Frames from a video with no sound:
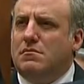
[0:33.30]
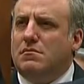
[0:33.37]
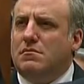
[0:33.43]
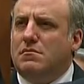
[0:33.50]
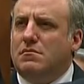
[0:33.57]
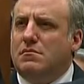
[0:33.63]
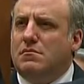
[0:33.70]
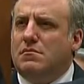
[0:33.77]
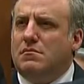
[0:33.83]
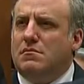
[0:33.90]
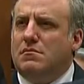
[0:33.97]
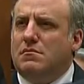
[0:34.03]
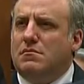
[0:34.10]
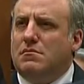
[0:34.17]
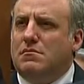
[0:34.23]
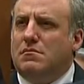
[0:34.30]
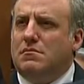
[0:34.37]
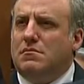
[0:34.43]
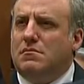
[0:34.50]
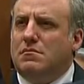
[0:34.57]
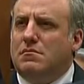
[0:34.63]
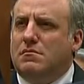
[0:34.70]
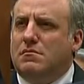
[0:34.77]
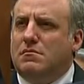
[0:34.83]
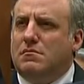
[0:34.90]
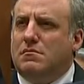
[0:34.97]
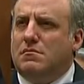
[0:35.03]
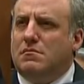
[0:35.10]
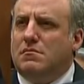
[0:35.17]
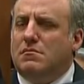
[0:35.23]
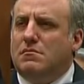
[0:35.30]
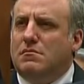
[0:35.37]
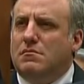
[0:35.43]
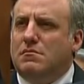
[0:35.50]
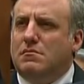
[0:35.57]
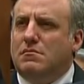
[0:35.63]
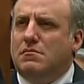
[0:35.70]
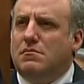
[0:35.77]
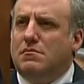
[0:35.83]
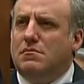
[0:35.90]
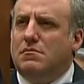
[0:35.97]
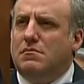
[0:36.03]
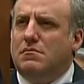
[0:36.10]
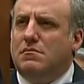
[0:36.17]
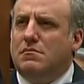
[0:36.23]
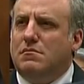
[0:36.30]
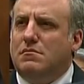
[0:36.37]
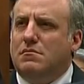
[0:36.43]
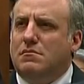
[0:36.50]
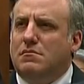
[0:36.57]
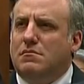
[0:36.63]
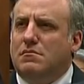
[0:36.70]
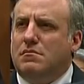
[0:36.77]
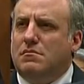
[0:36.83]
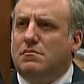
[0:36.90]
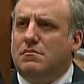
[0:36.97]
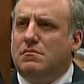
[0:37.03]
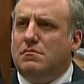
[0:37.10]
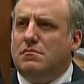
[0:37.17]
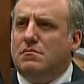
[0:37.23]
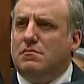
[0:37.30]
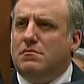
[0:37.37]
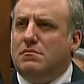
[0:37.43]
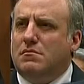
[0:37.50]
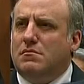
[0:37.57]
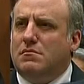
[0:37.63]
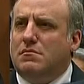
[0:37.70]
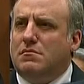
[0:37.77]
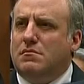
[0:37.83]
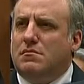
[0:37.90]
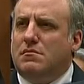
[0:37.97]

No words are spoken by the person on screen.